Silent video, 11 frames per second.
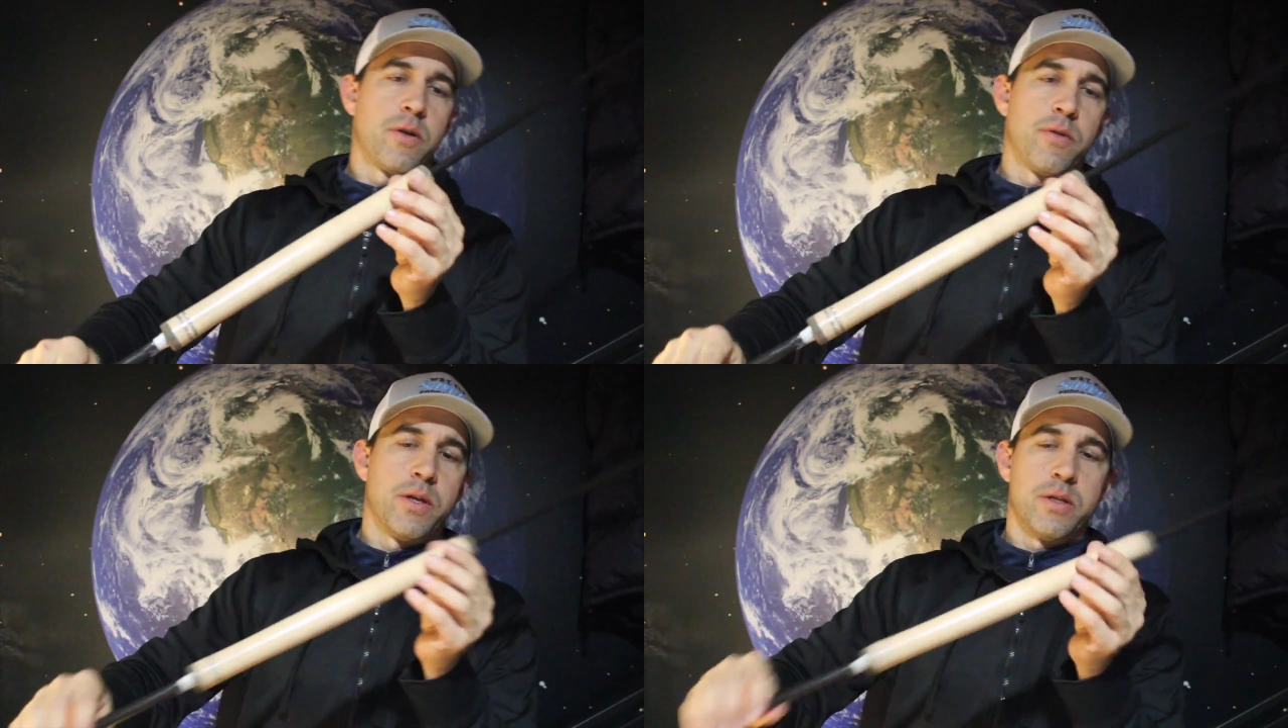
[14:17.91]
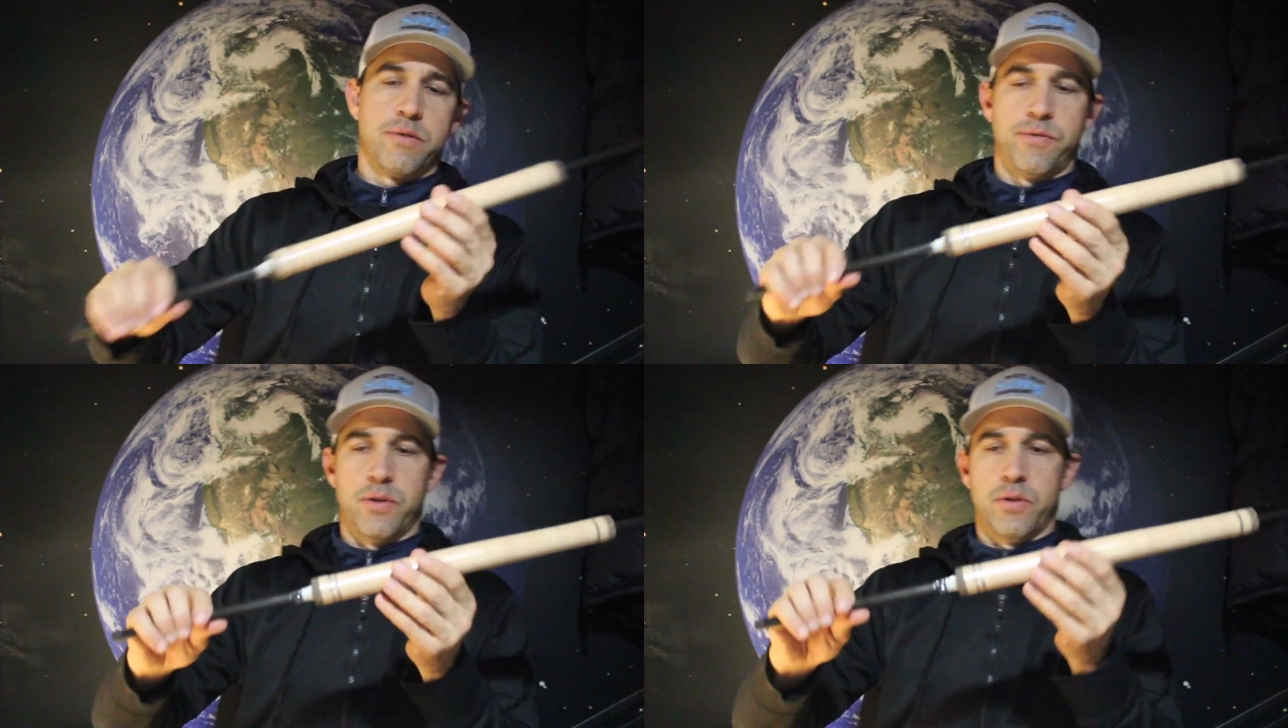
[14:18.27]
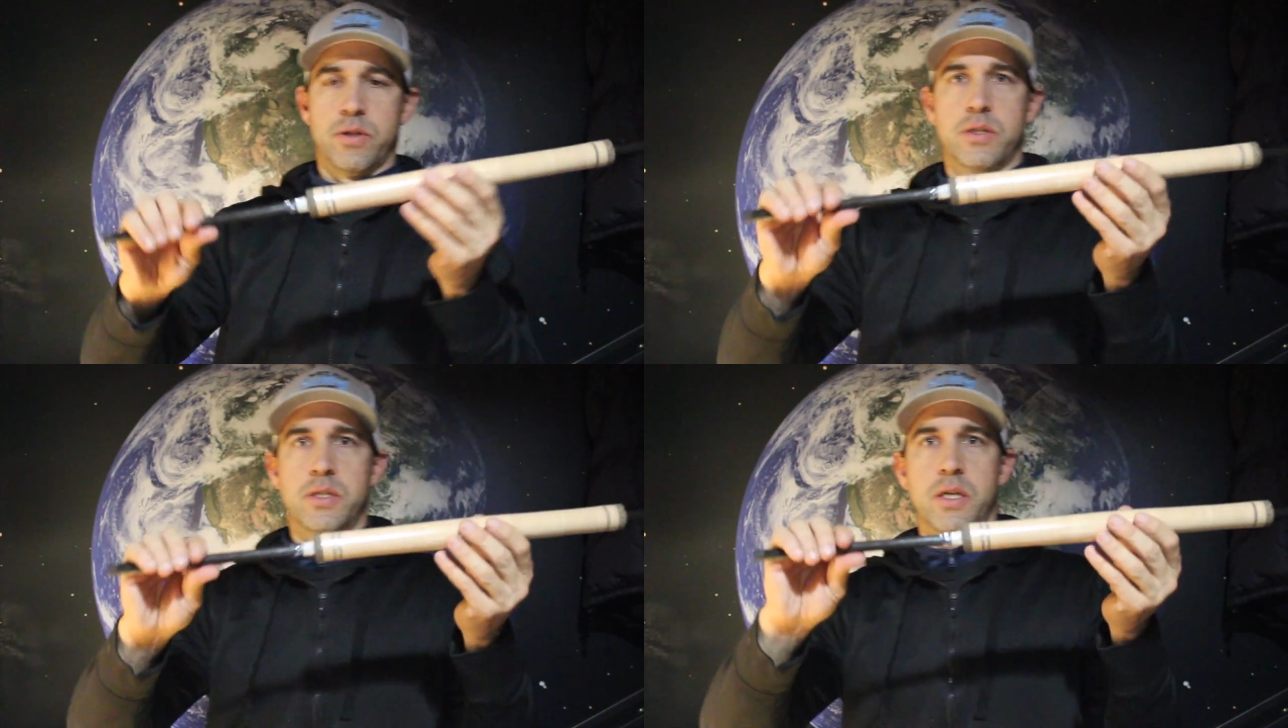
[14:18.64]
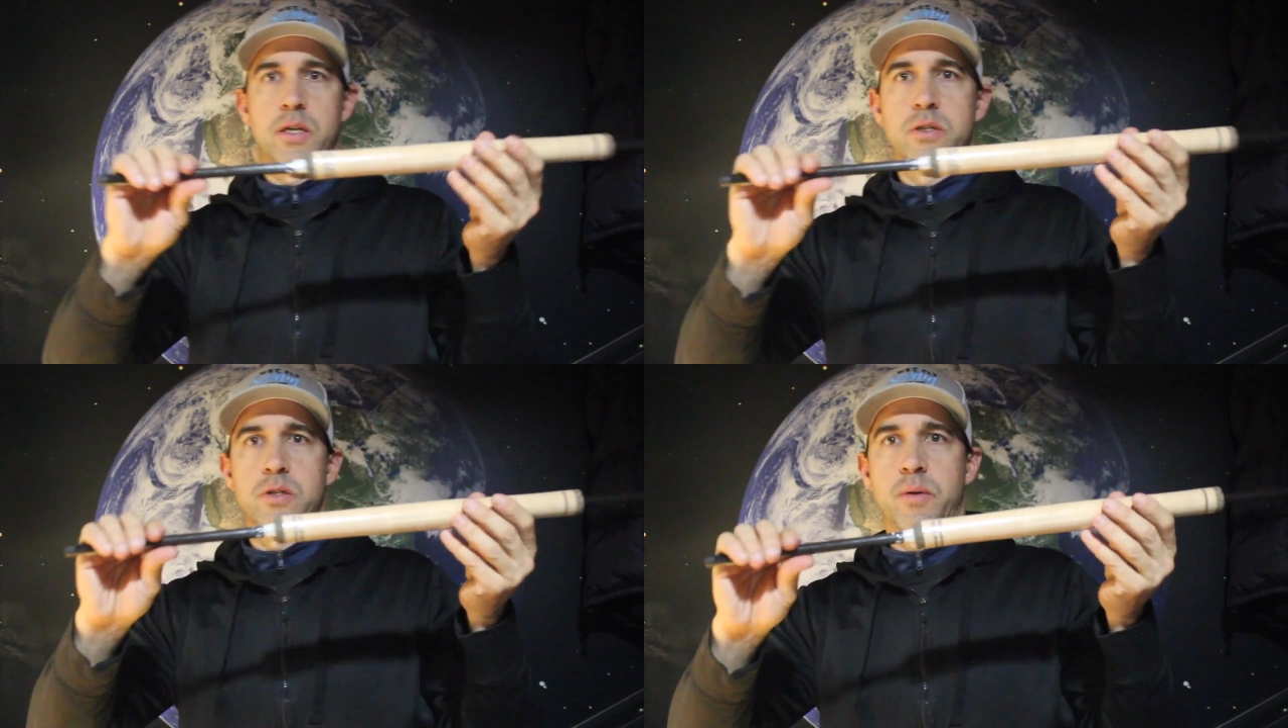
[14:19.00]
Everything's feeling
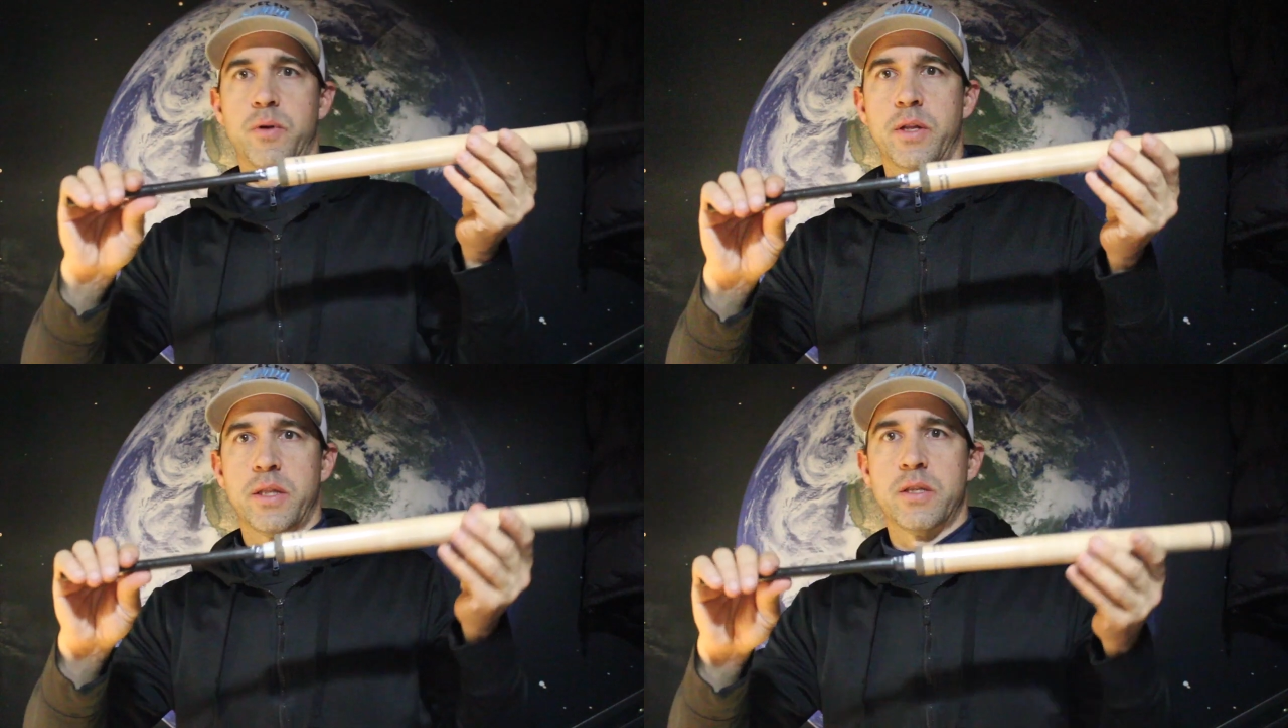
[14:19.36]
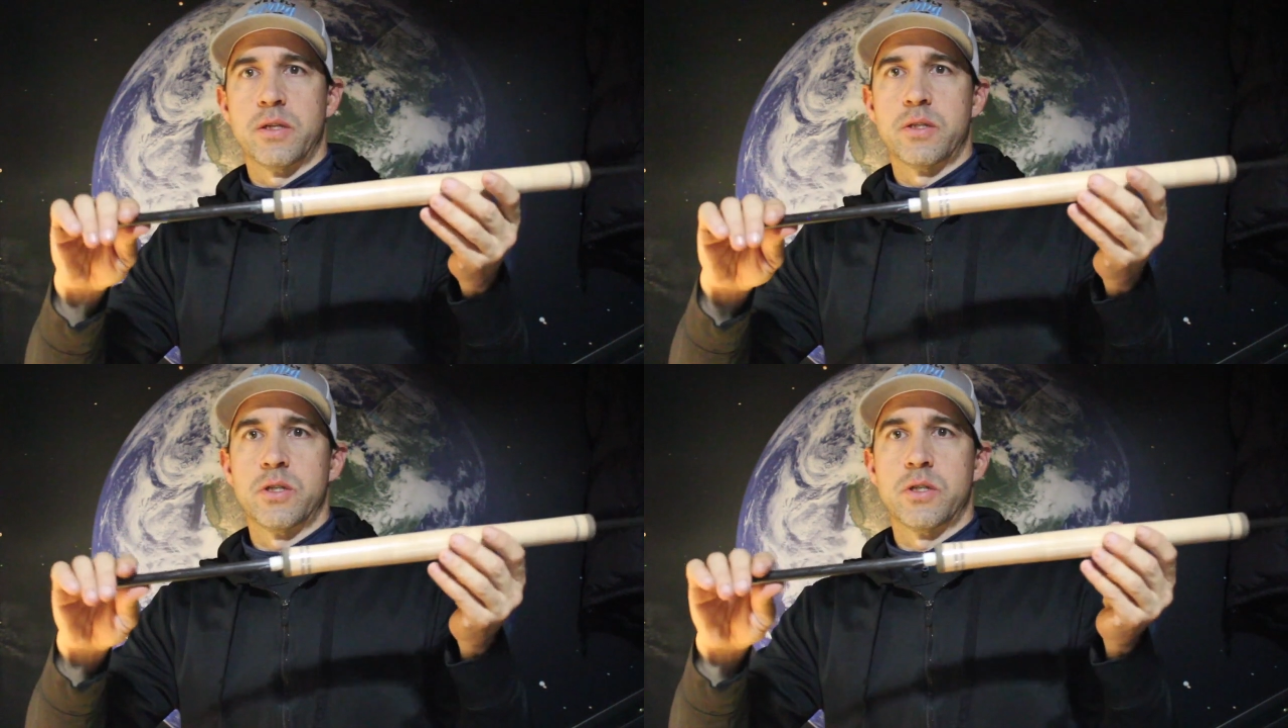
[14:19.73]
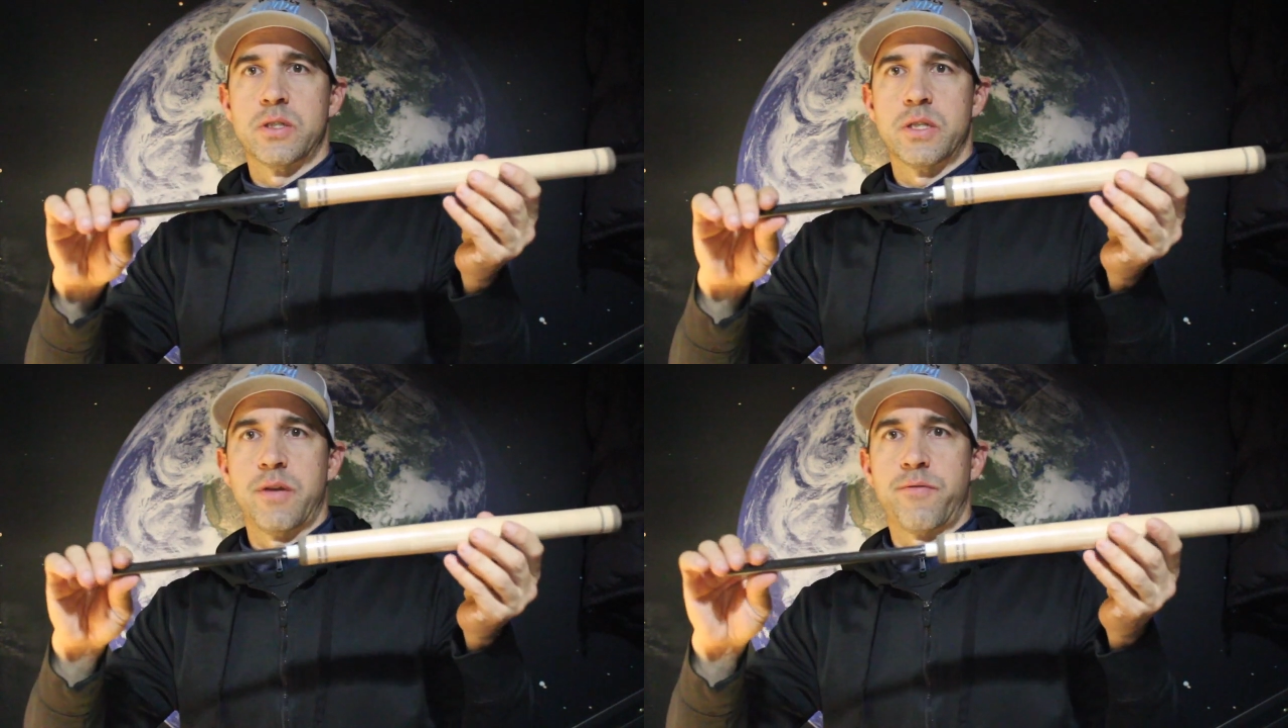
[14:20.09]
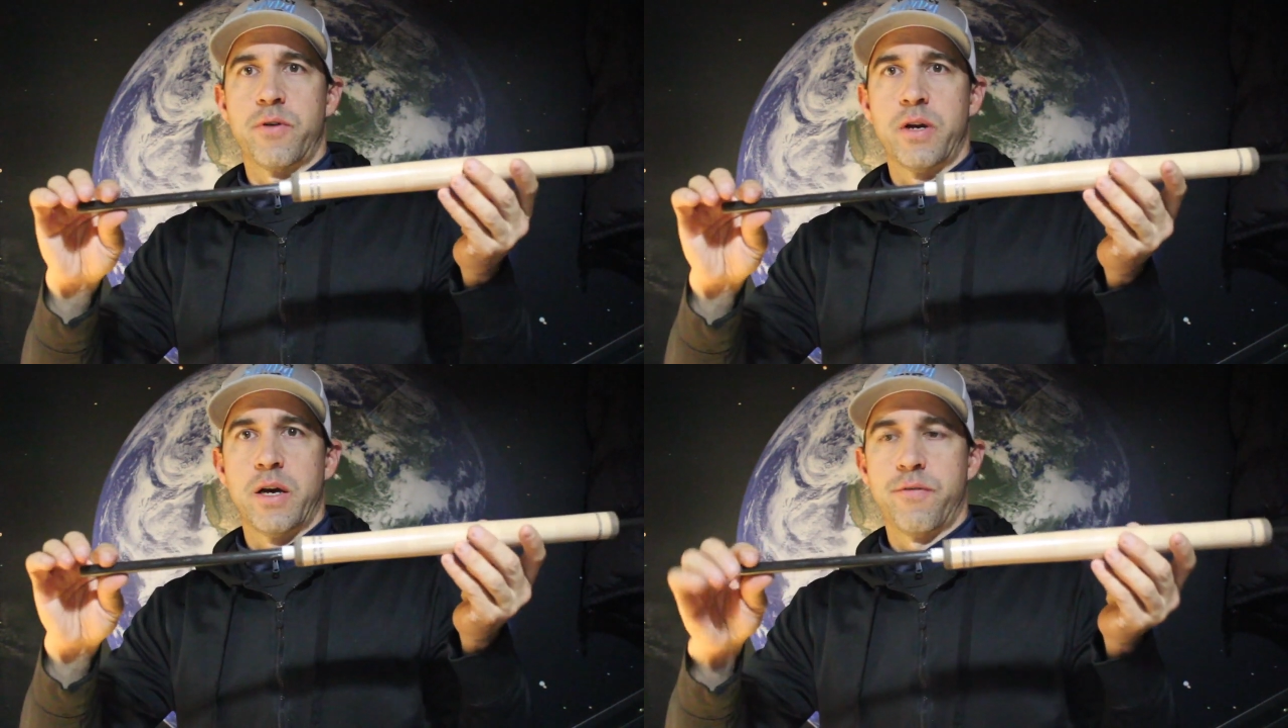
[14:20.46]
seated. So I'm going to let this just sit
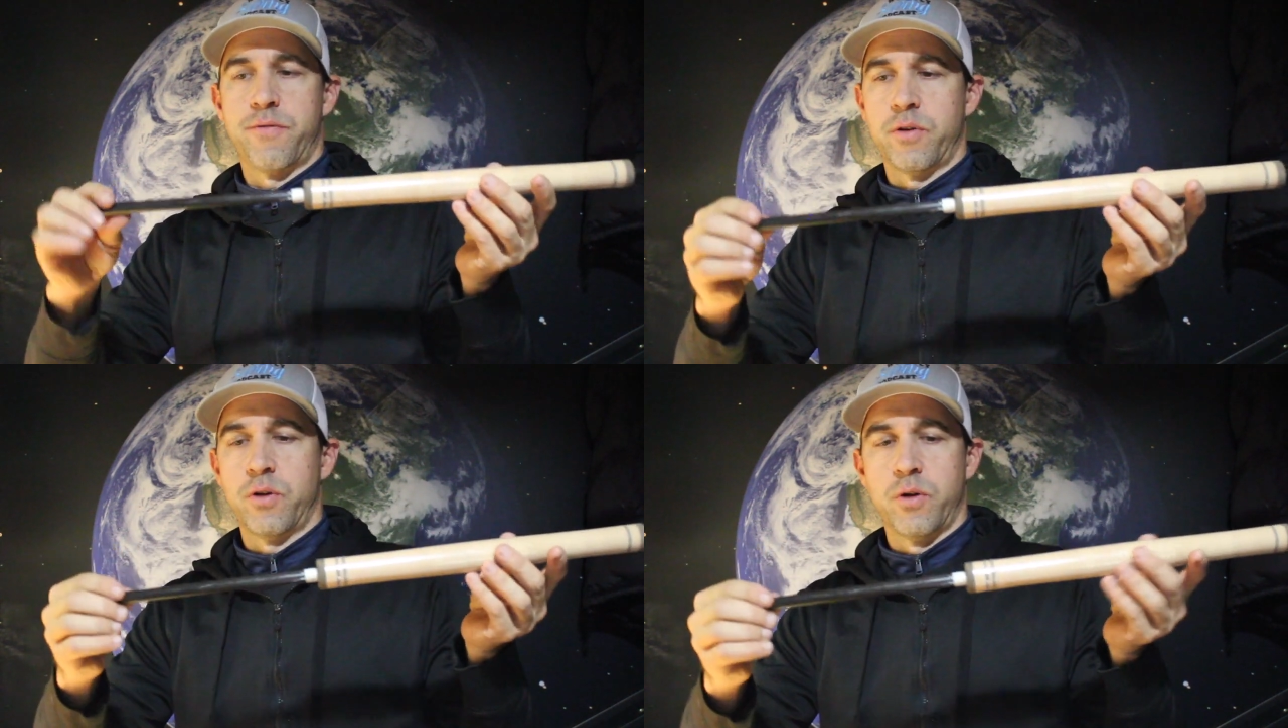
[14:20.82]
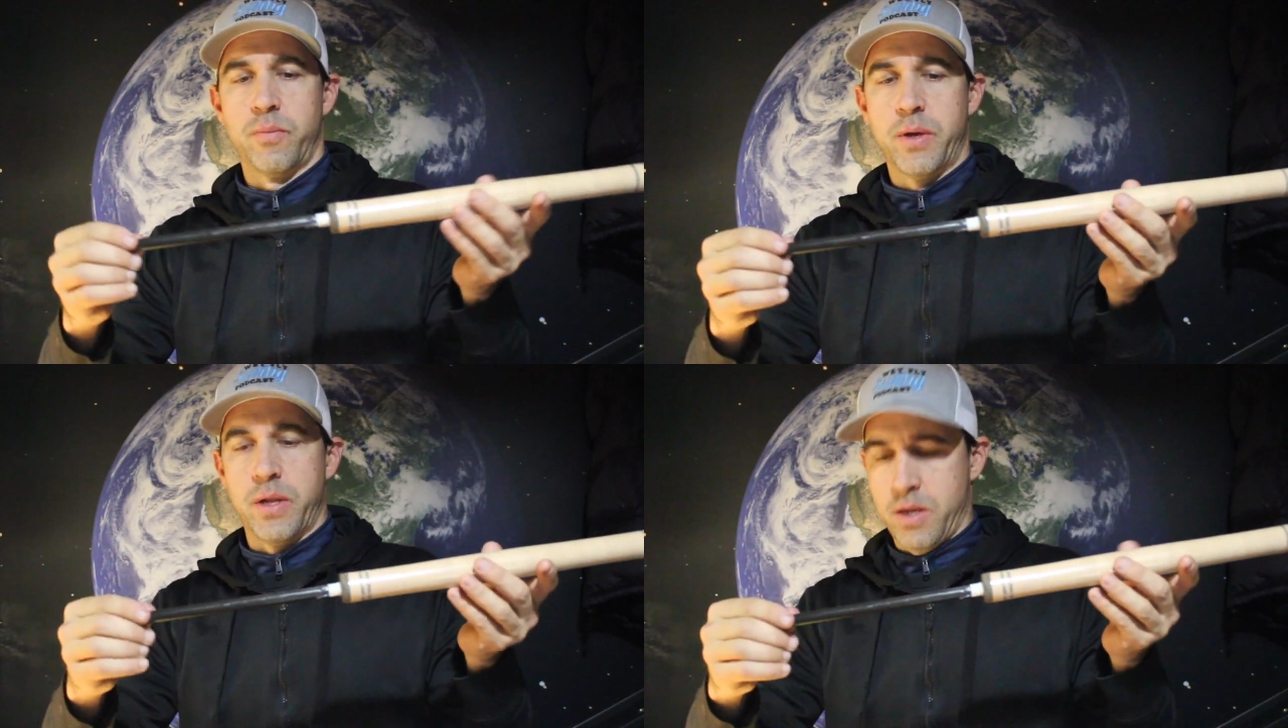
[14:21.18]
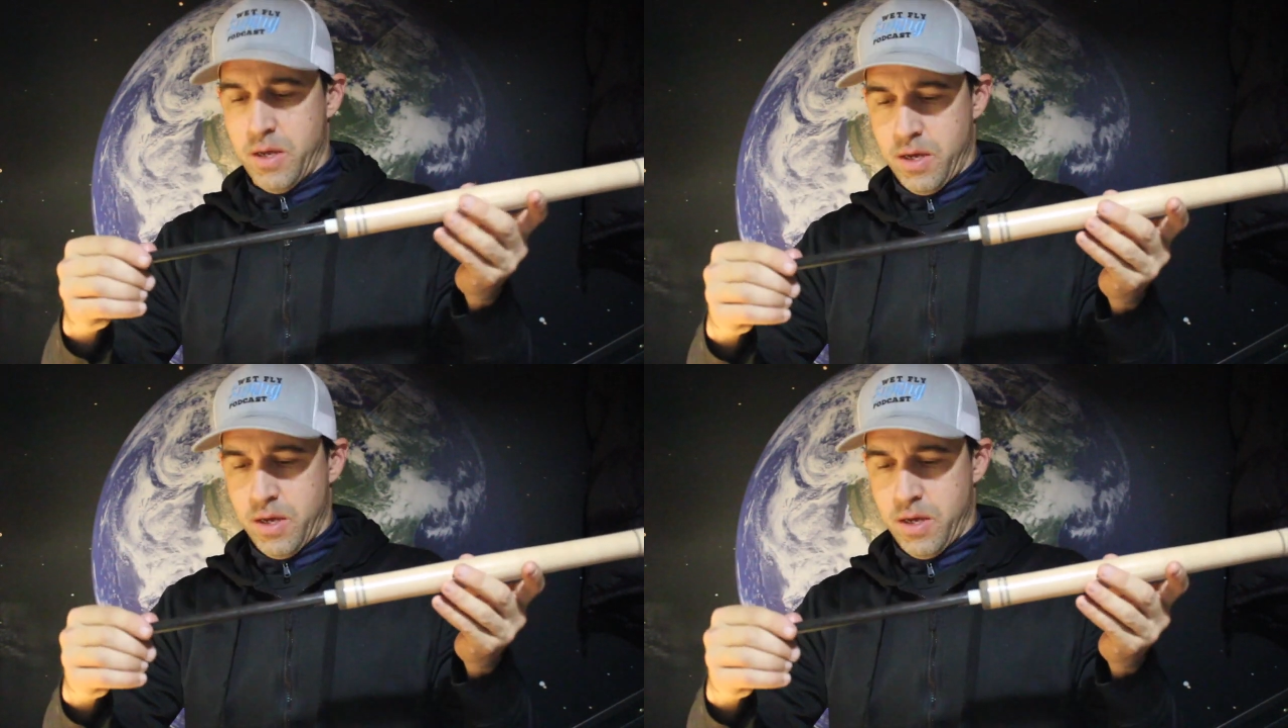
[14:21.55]
for now for a little bit,